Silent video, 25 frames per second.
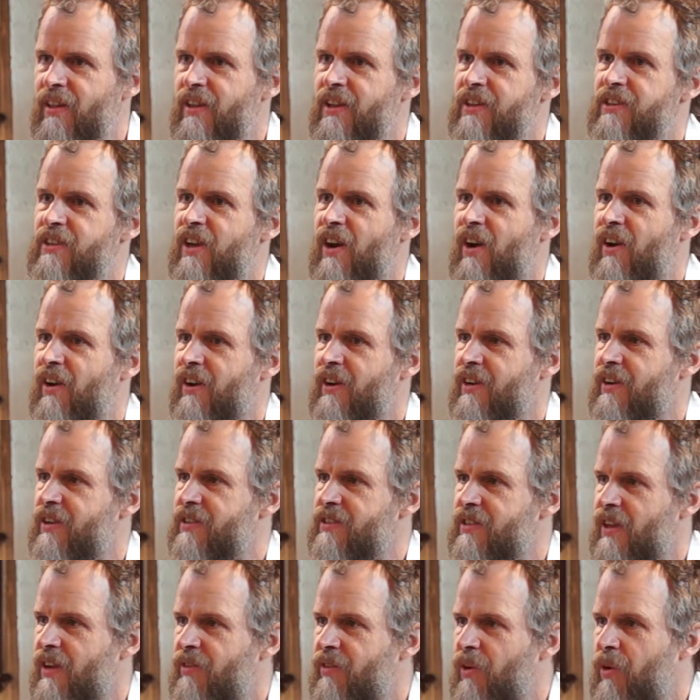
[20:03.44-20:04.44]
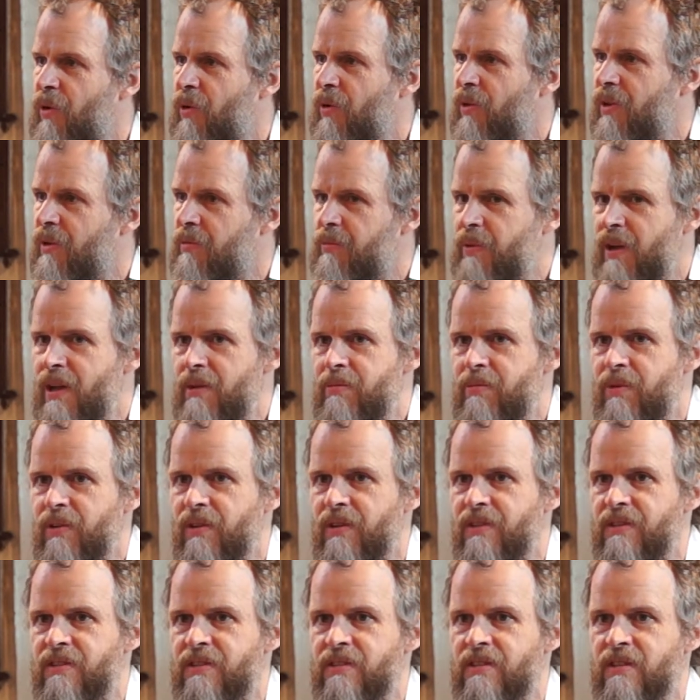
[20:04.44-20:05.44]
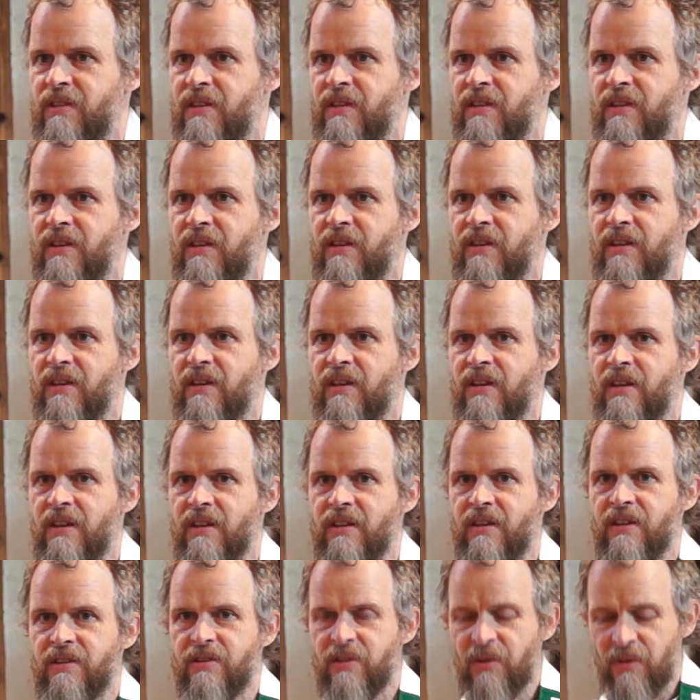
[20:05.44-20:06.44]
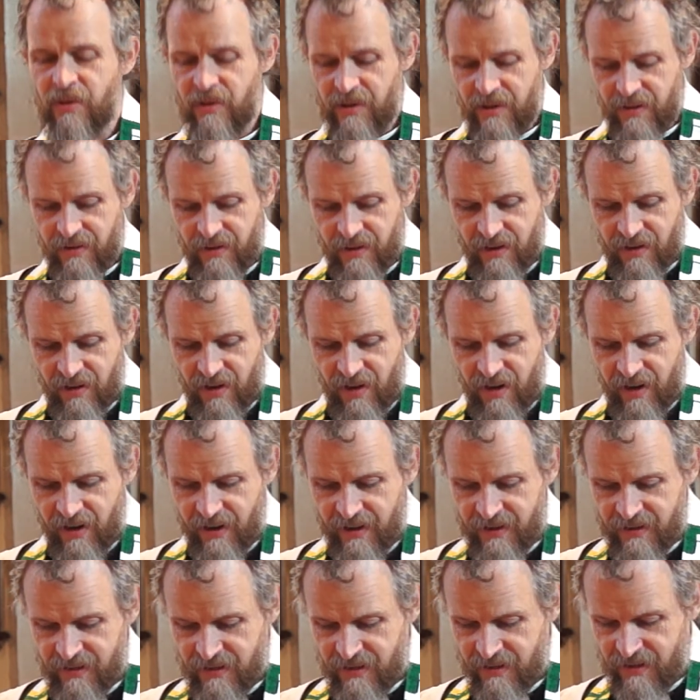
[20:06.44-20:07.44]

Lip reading: the darkness over all the peoples, the dawn of the Christ,